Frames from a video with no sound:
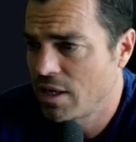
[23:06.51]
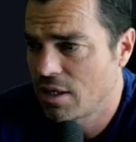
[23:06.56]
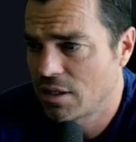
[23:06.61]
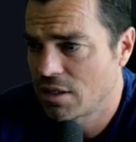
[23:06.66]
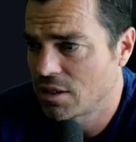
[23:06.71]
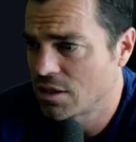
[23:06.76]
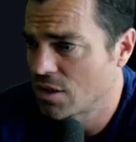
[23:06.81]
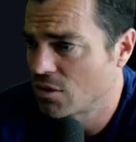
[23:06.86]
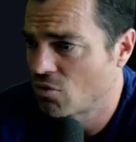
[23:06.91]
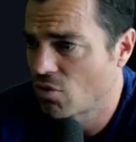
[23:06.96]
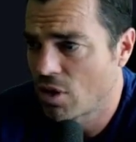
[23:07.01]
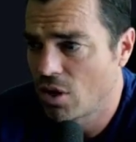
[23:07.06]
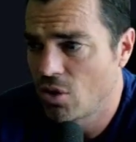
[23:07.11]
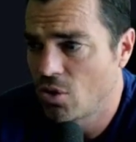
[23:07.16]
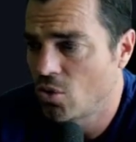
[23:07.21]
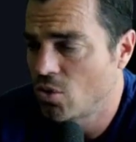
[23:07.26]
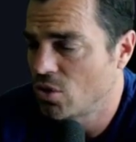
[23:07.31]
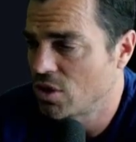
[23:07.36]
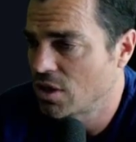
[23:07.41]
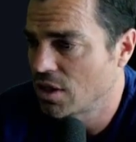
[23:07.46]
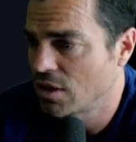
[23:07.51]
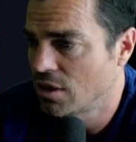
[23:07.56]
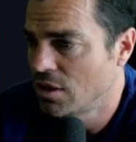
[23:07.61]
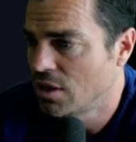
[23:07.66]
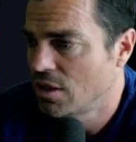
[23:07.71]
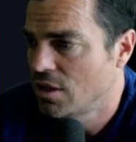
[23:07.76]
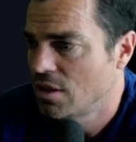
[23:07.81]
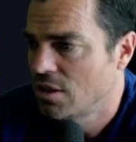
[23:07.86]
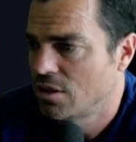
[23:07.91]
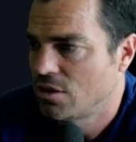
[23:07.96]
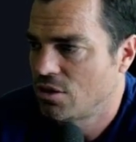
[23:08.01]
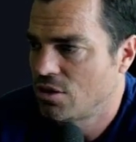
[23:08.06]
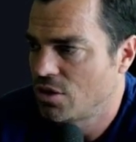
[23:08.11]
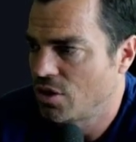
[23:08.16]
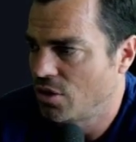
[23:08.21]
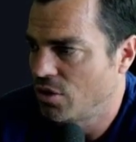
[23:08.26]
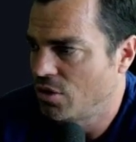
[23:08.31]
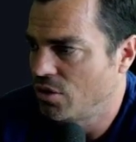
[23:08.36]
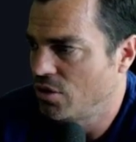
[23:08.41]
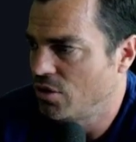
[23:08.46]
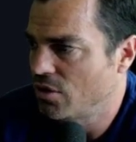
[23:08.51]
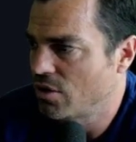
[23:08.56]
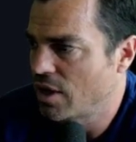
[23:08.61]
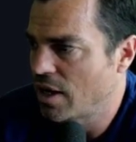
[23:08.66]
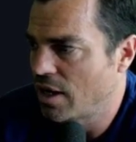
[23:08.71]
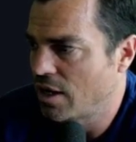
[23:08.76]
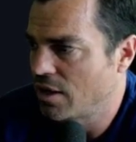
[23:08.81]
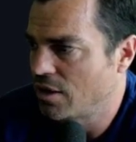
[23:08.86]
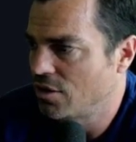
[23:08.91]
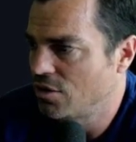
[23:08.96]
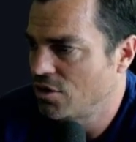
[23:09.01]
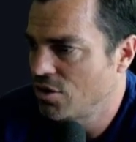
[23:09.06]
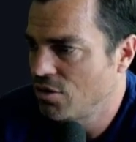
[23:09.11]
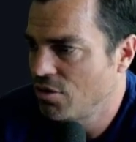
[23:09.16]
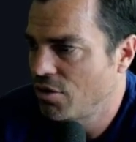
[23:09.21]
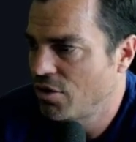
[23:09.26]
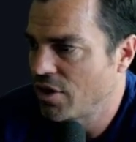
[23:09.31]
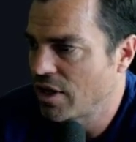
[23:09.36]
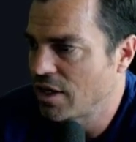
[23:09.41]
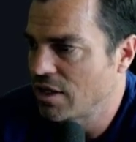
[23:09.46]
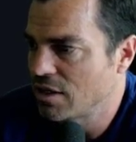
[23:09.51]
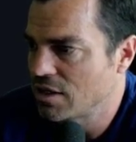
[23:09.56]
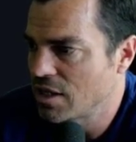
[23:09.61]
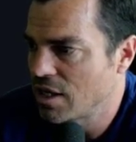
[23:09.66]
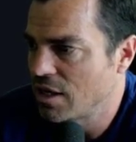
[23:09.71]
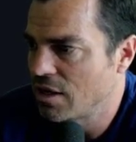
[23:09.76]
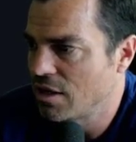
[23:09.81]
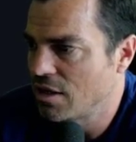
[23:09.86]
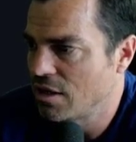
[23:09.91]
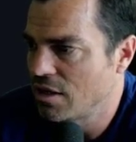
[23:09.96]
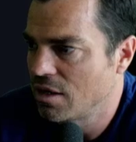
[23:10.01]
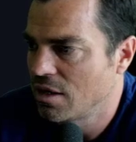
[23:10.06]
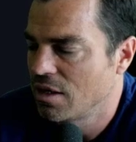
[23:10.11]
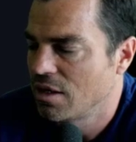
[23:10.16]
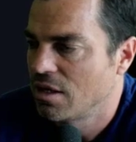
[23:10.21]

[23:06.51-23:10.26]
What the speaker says: This is the right order to do things in,